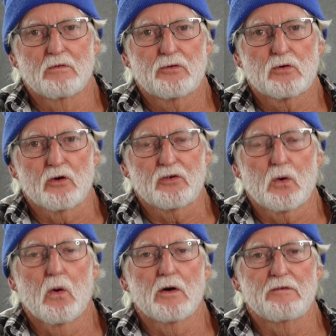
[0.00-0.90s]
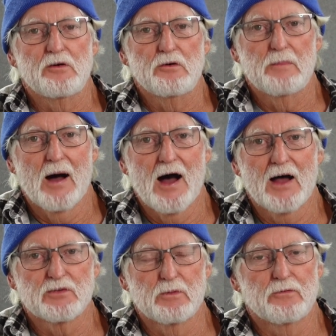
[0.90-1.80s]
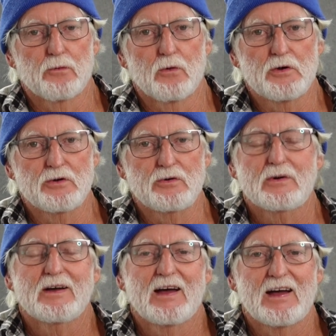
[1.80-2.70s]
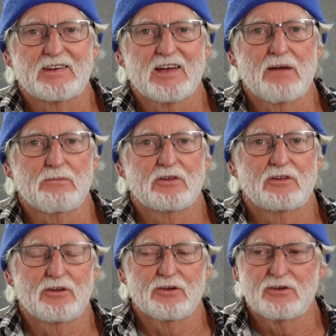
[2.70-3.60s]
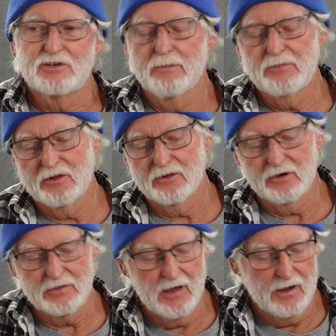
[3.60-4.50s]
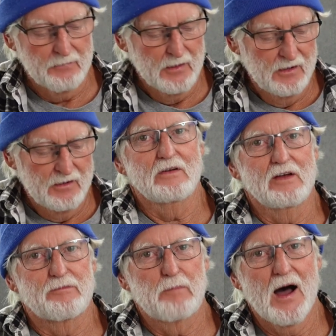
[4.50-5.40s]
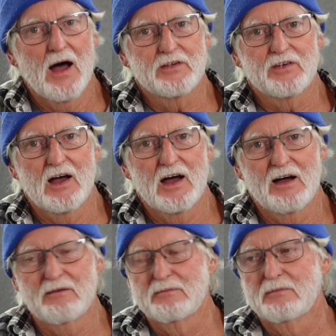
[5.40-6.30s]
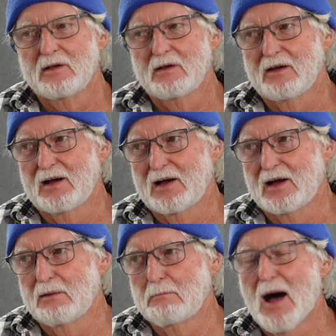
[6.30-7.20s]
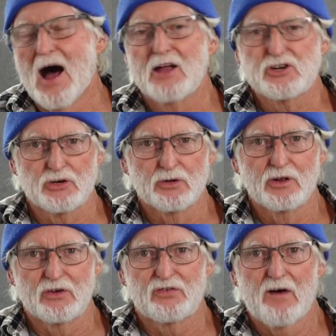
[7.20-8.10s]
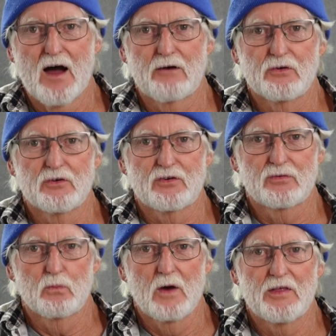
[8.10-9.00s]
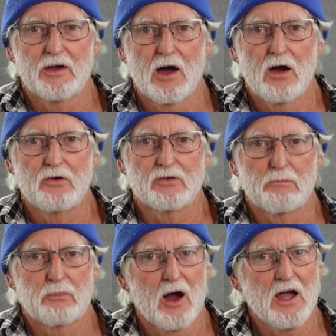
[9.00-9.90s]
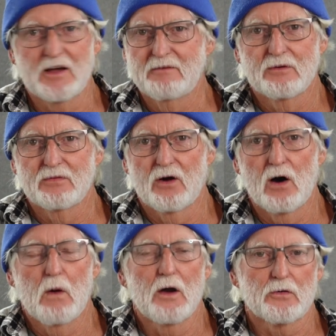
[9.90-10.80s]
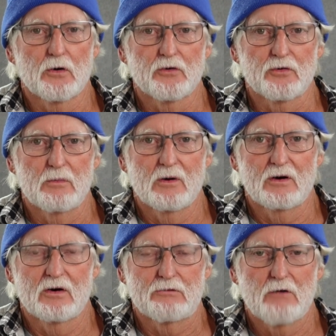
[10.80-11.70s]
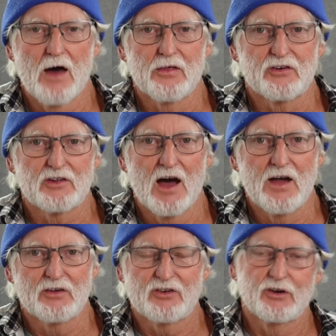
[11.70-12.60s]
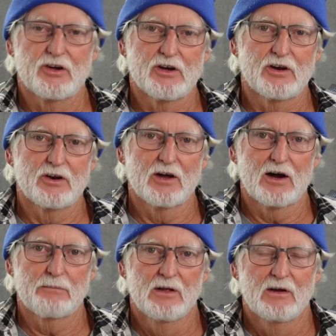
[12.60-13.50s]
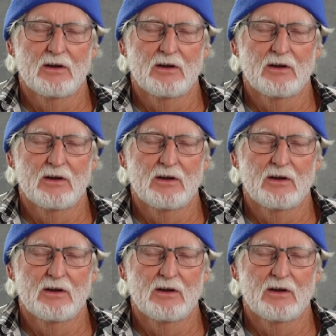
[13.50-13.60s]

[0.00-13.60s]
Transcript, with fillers: to have crossed quite a few bars before you attempt to do something like that. If bars are uh, marginal as far as weather goes and break, I won't cross them. I'd rather stay at sea and uh,